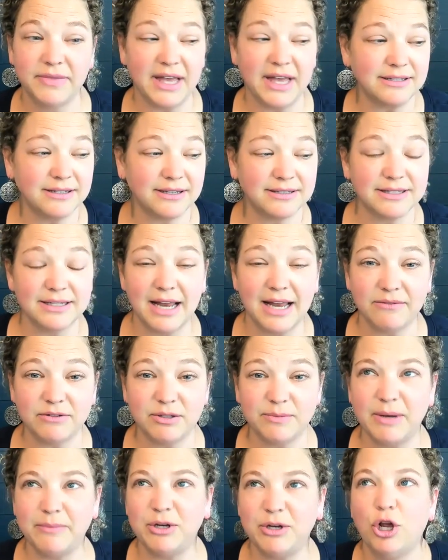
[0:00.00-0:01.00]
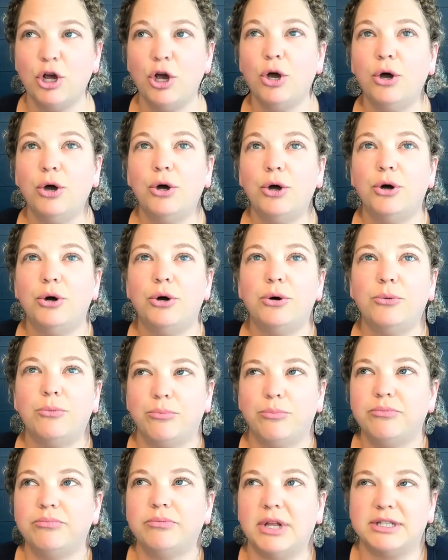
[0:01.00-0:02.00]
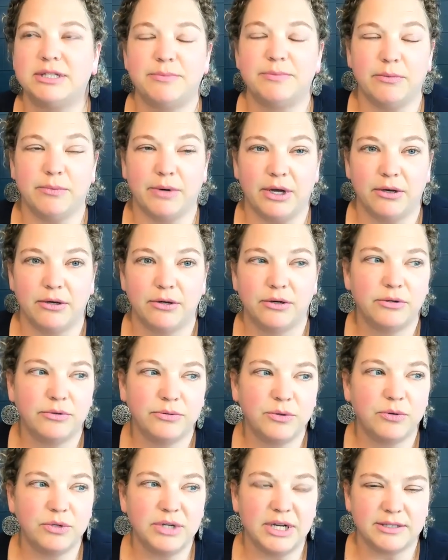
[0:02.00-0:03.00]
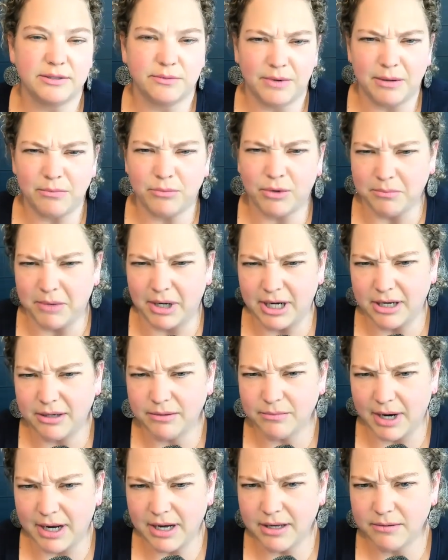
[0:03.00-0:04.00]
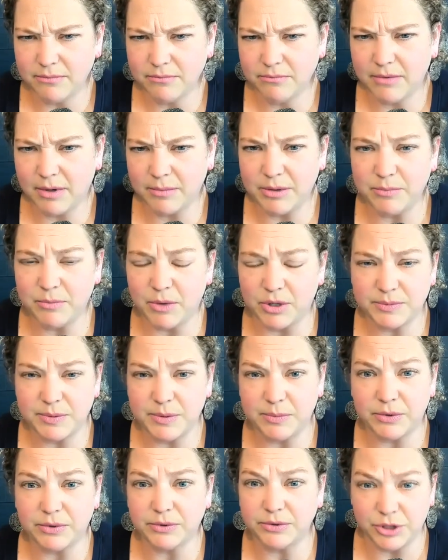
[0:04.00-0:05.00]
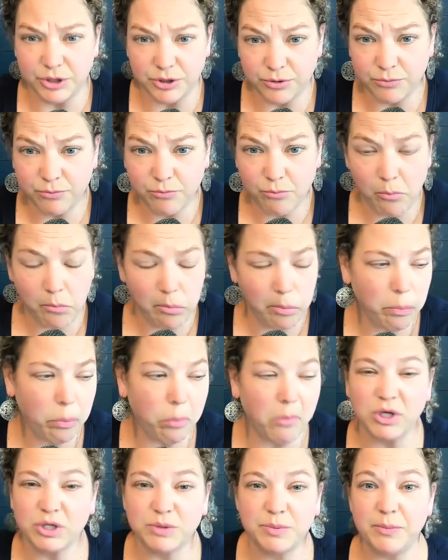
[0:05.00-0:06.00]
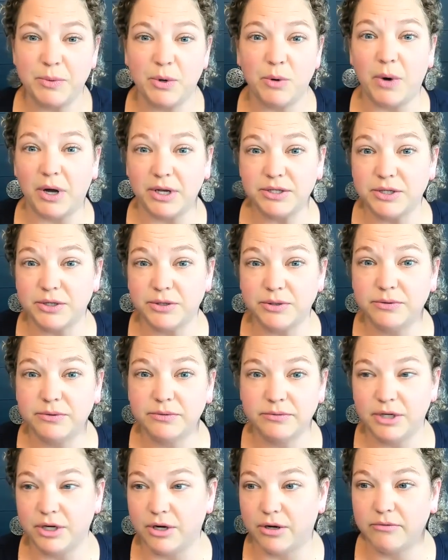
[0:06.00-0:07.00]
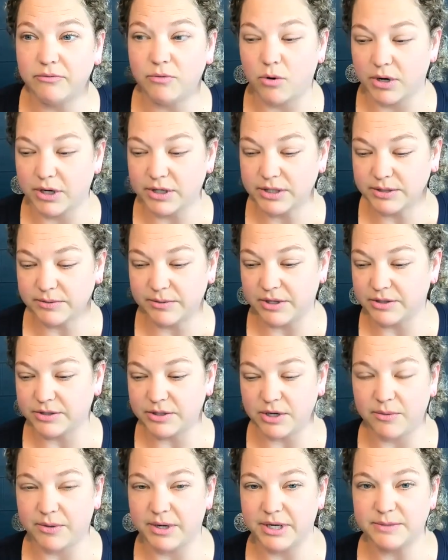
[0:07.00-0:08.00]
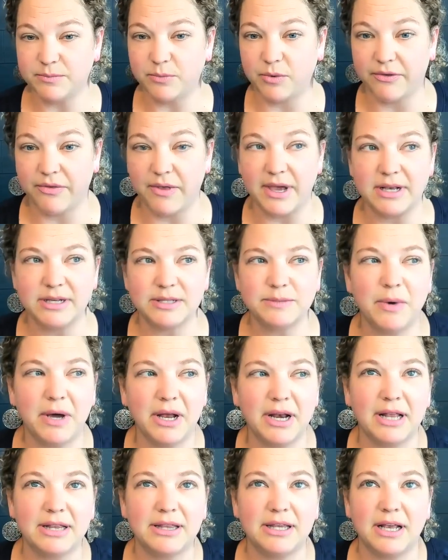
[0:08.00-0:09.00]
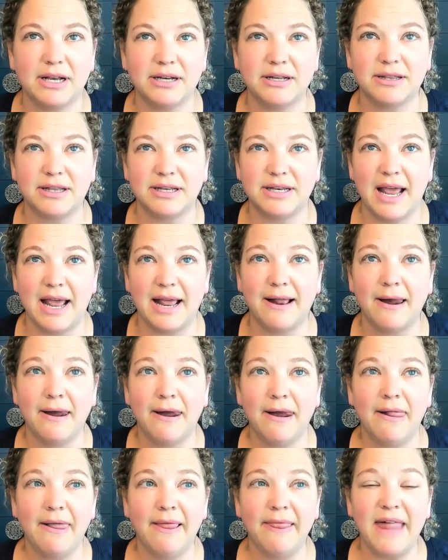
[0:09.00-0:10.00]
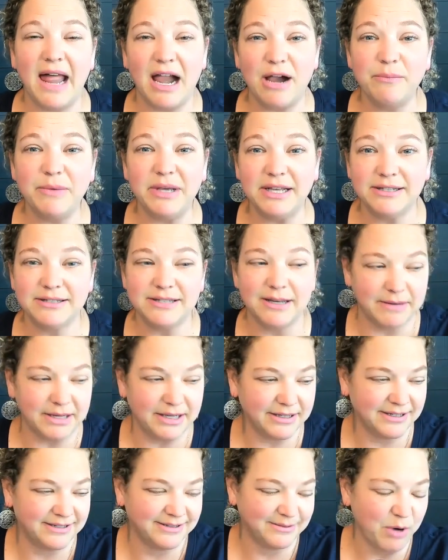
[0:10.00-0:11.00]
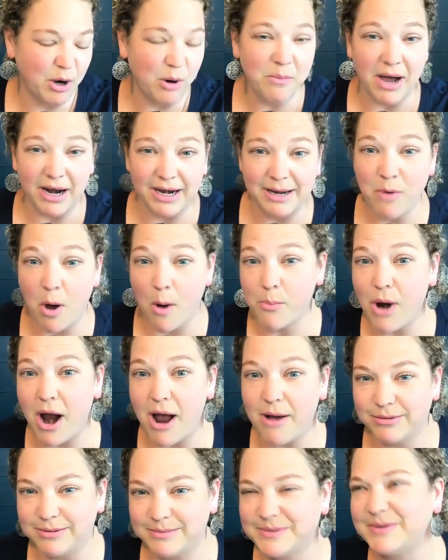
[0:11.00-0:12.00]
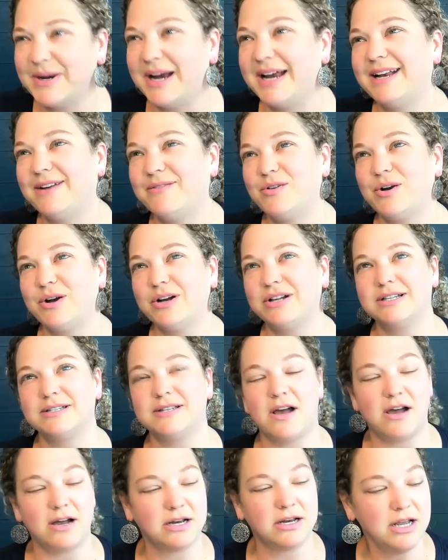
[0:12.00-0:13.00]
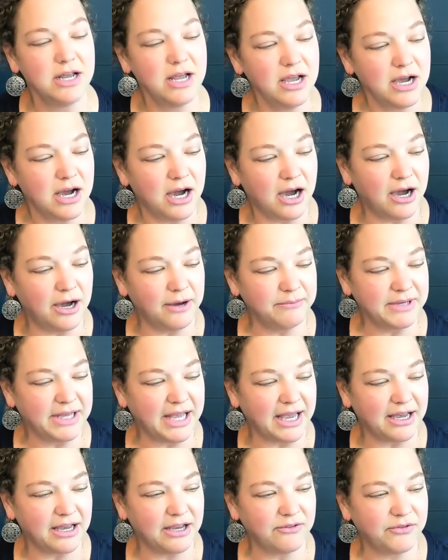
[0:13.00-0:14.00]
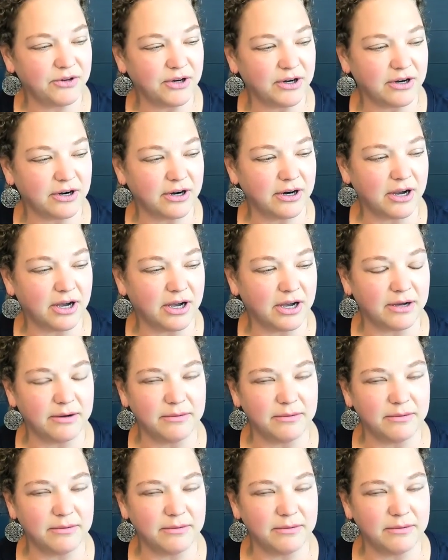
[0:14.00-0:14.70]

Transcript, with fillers: That doesn't have to be. I mean, let's be real. Who doesn't want more money, right? I mean, most people do. Most people want to, you know, of course, there's always more things. But at the end of the day, that means, I mean, mo money, mo problems, right? Have you heard the song? Yeah, if you're